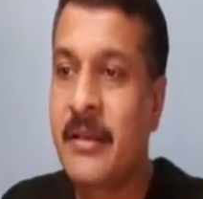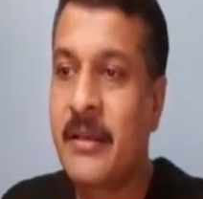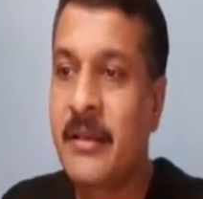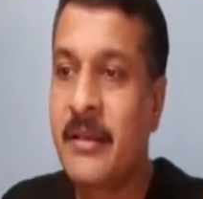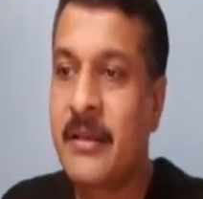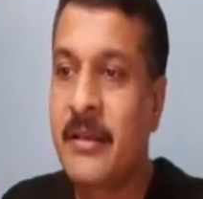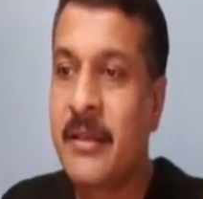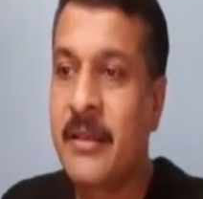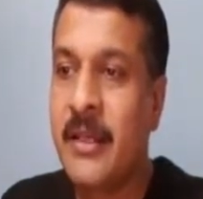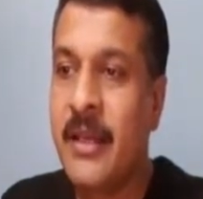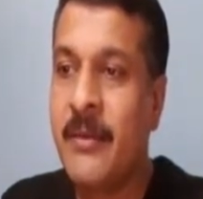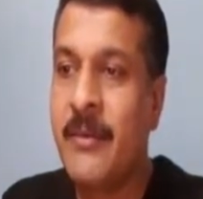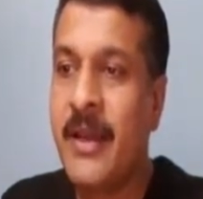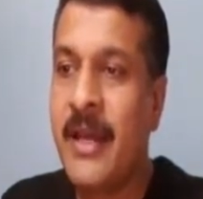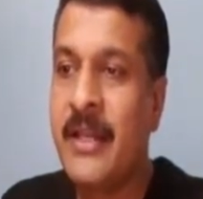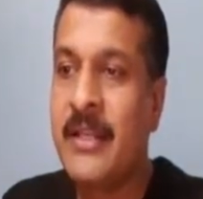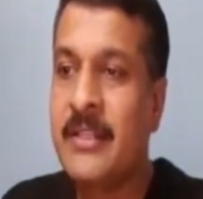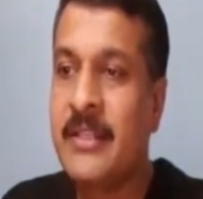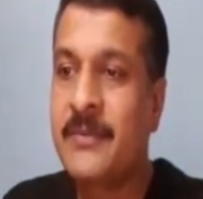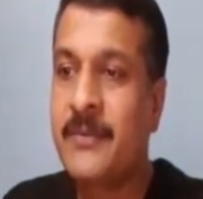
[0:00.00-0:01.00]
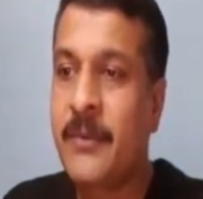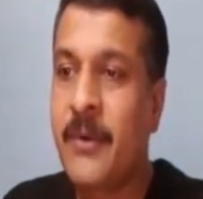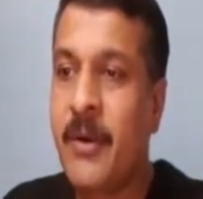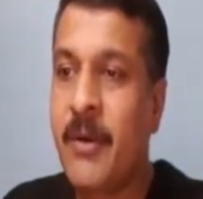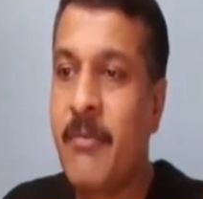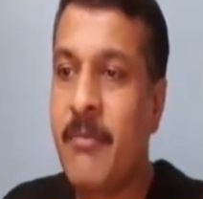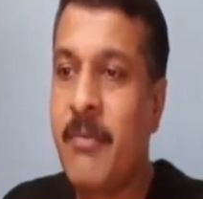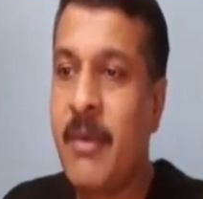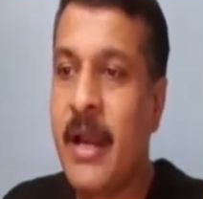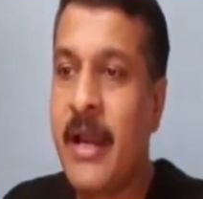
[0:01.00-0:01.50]
k varies
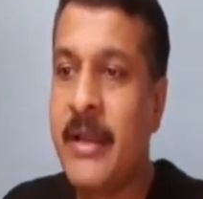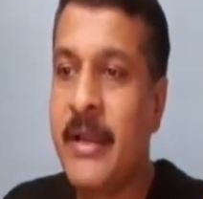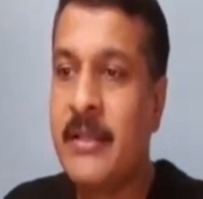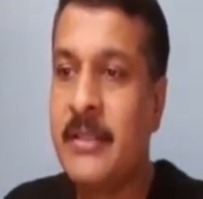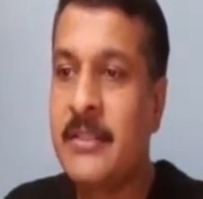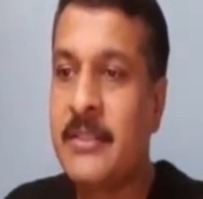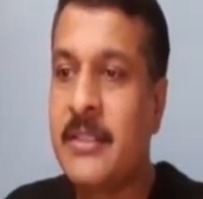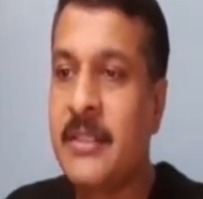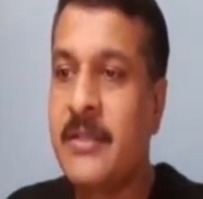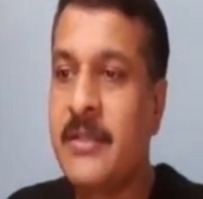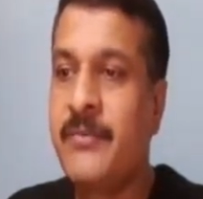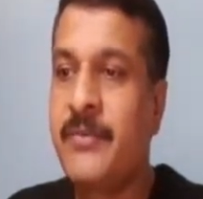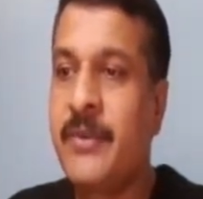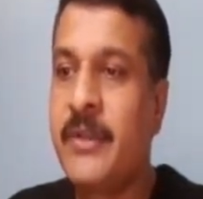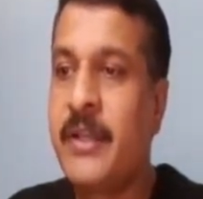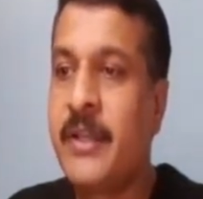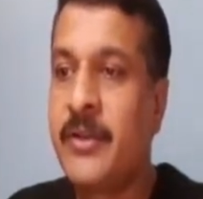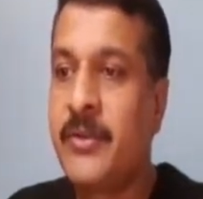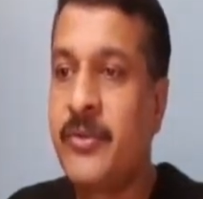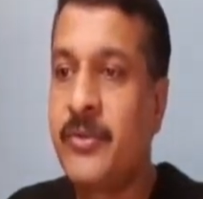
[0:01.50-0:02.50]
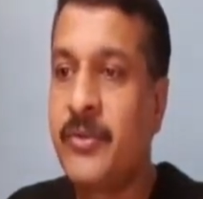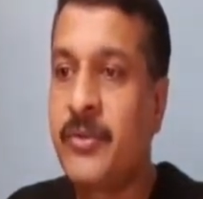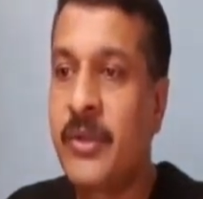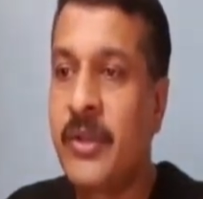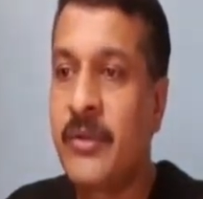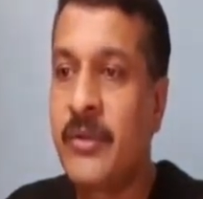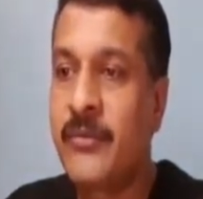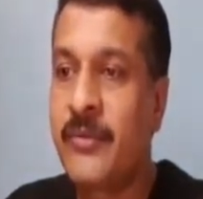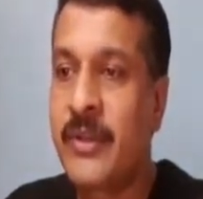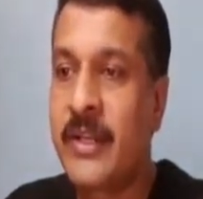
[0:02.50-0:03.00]
from minus infinity to
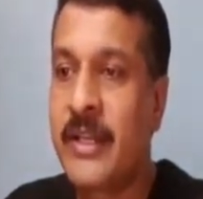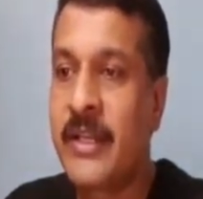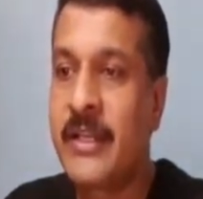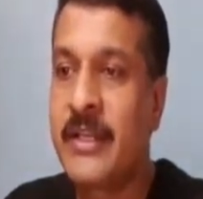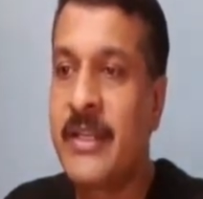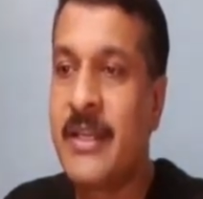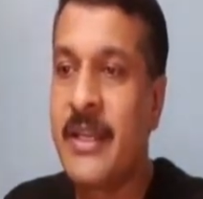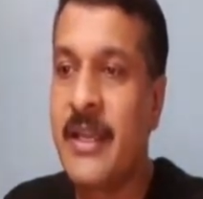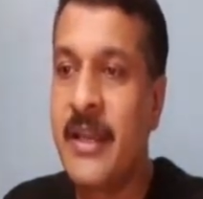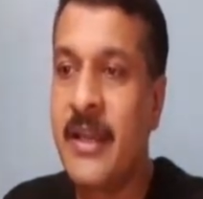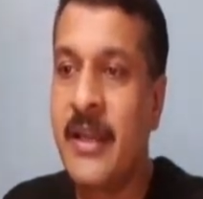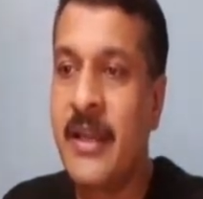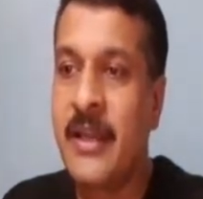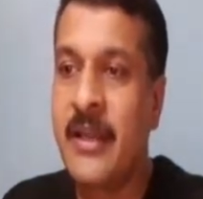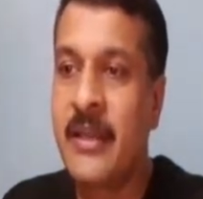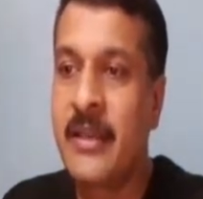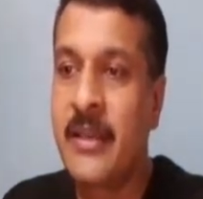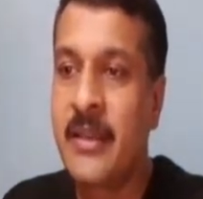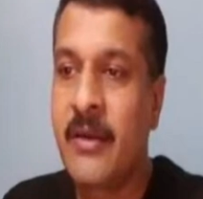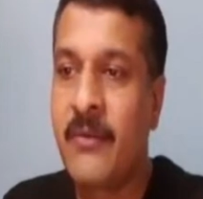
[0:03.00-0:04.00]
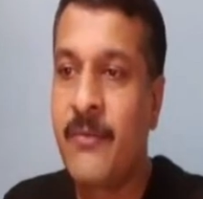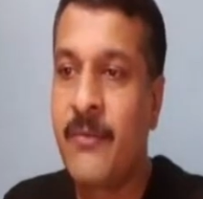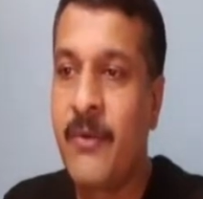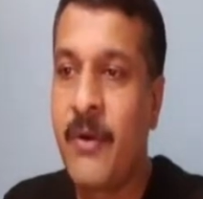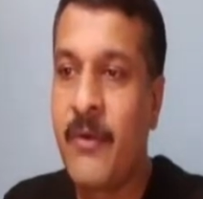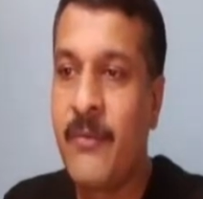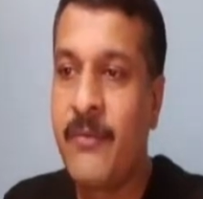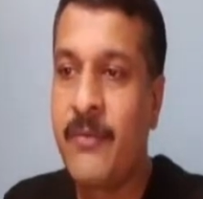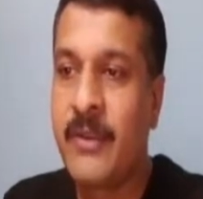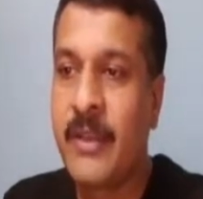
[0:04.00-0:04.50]
infinity f
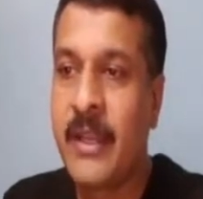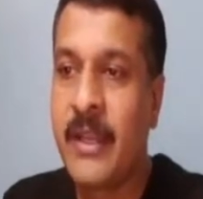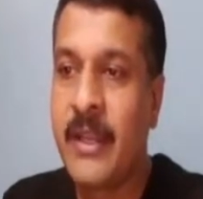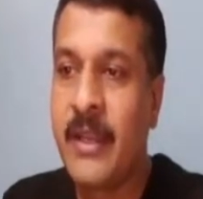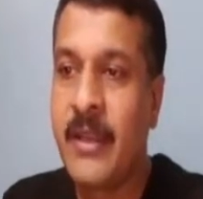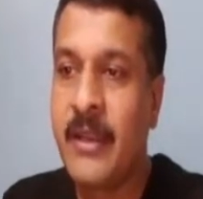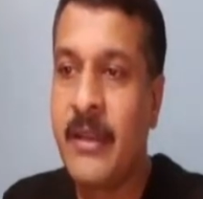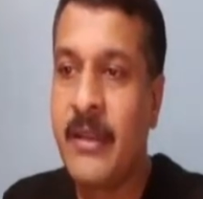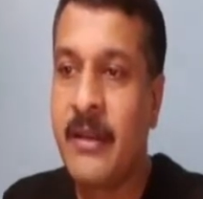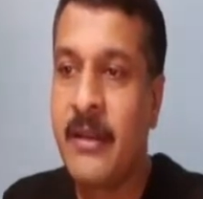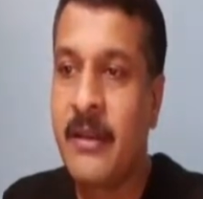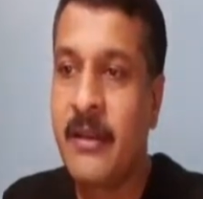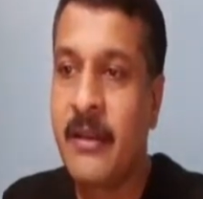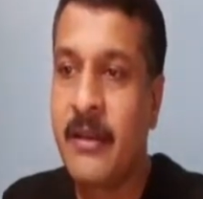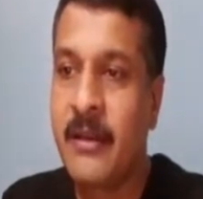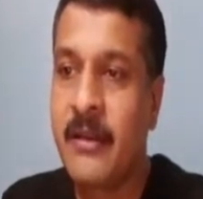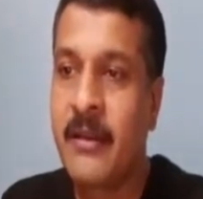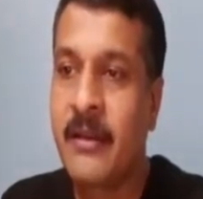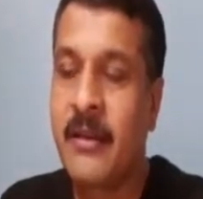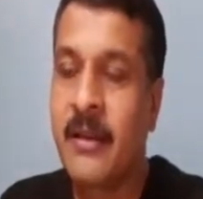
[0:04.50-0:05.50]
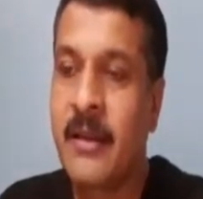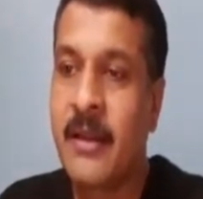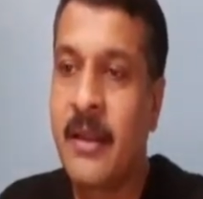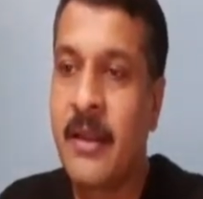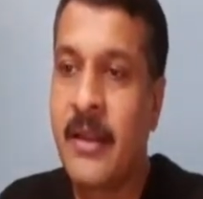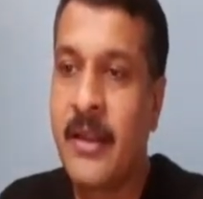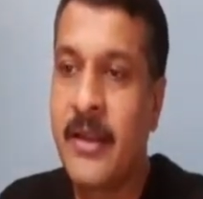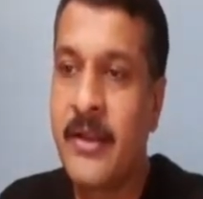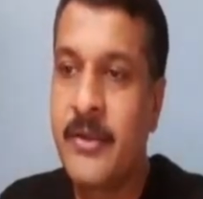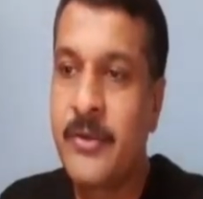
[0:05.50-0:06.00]
of k
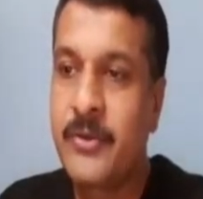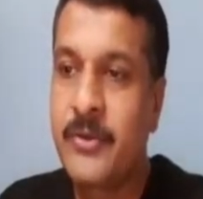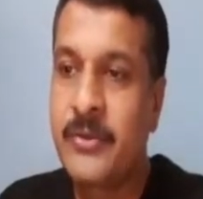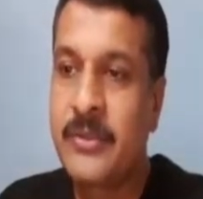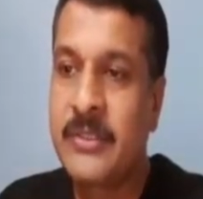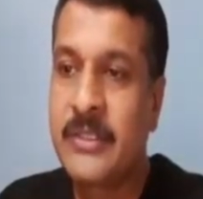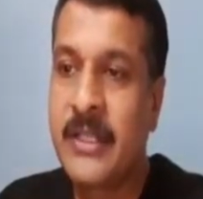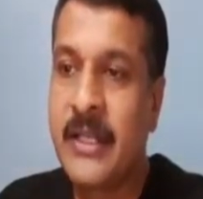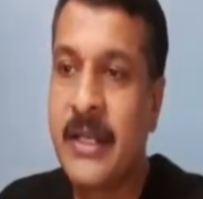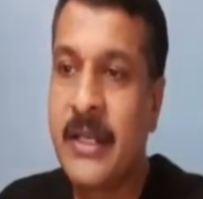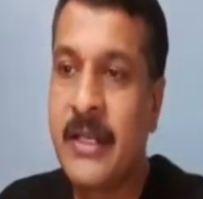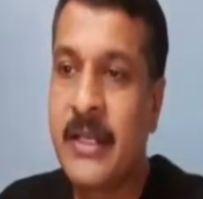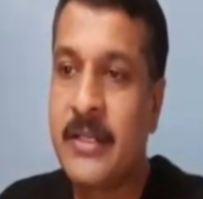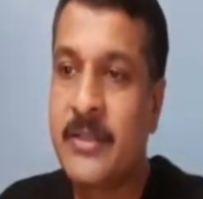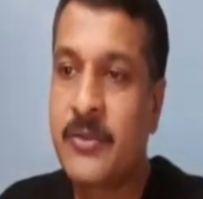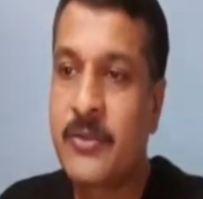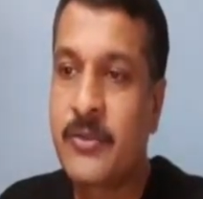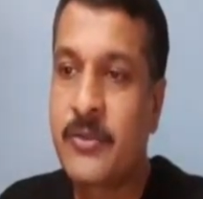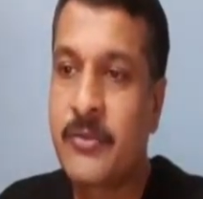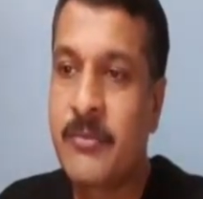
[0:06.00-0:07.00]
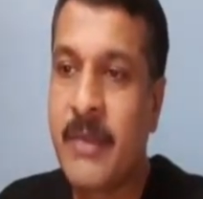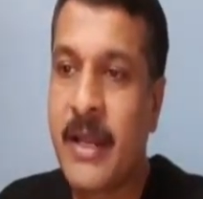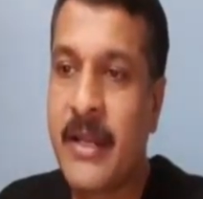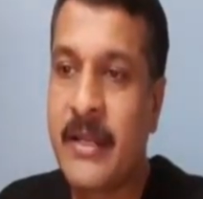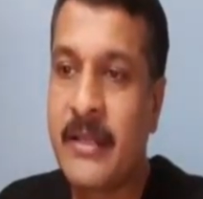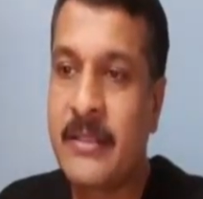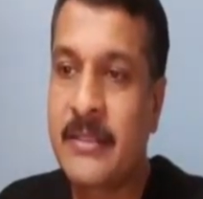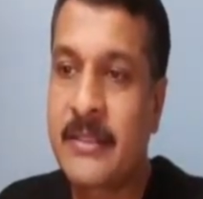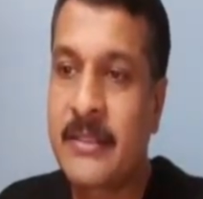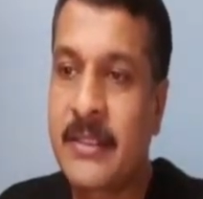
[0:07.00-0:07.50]
into z raised to
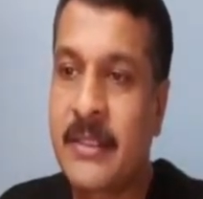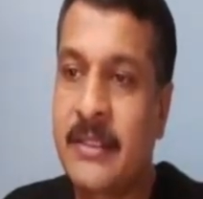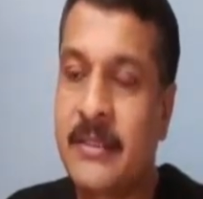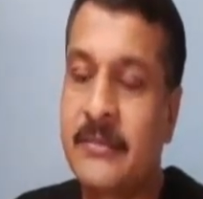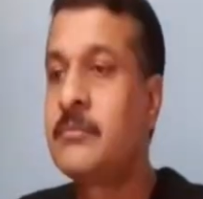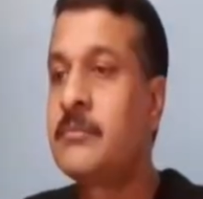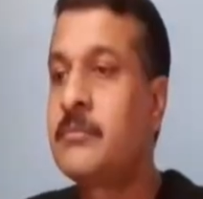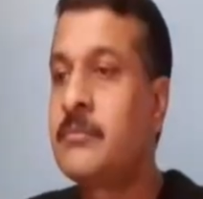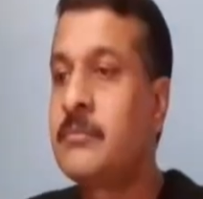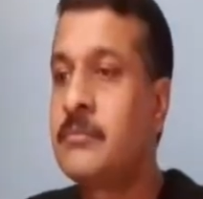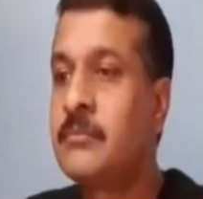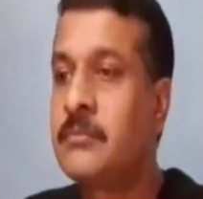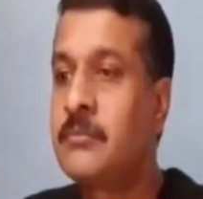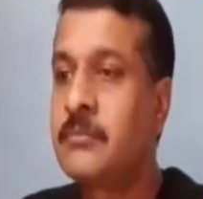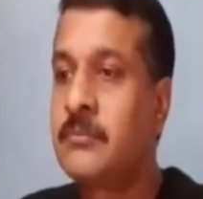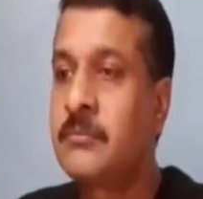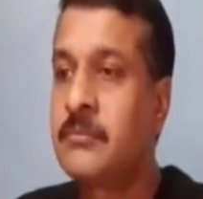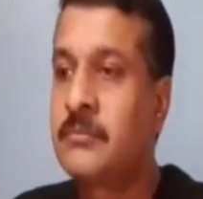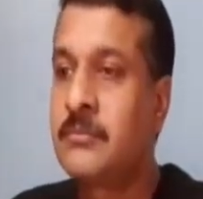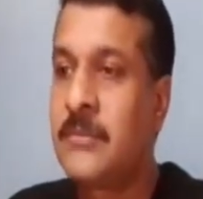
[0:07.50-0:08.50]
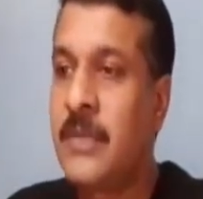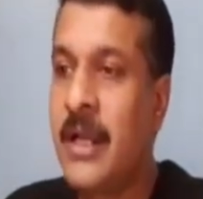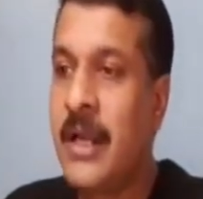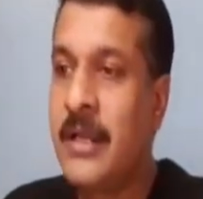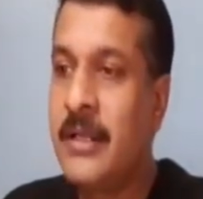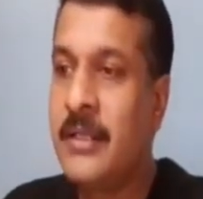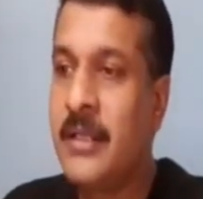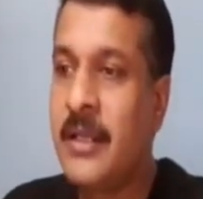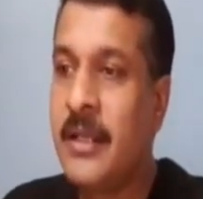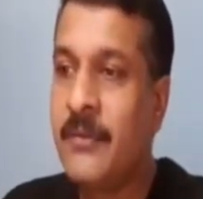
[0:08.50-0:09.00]
minus k,
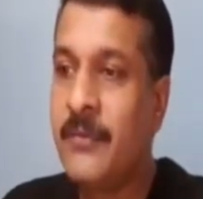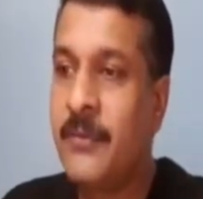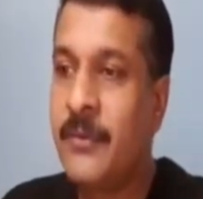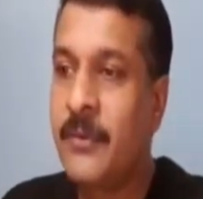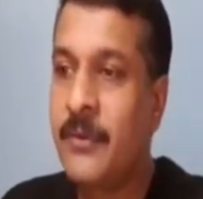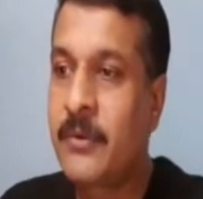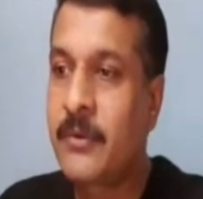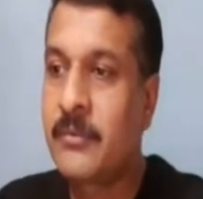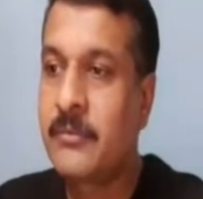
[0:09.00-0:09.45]
and therefore